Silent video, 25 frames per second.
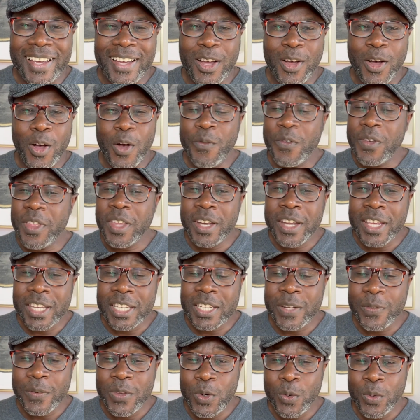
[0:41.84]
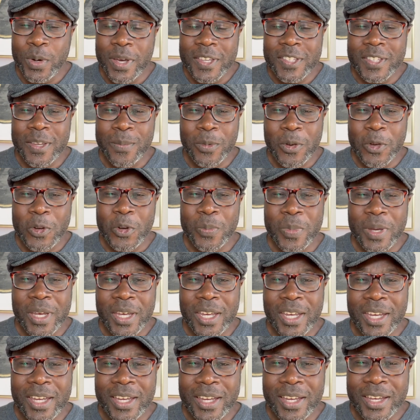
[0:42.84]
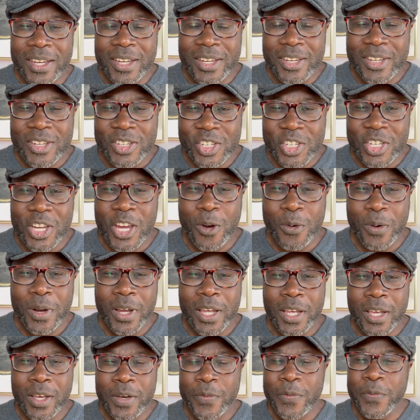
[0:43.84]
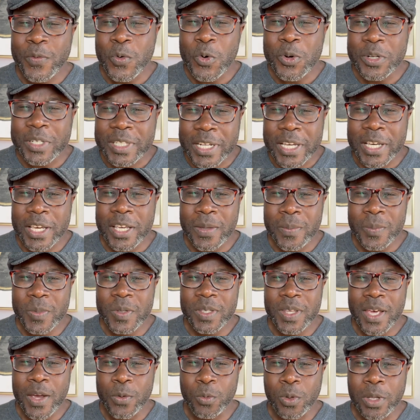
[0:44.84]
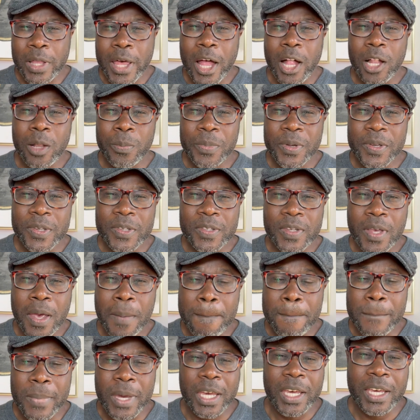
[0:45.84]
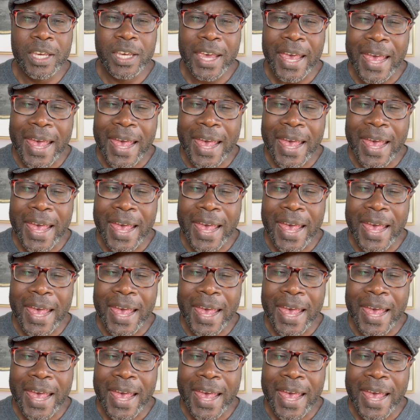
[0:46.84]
Over the next few weeks, I'm going to be sharing 4 tips that will help us make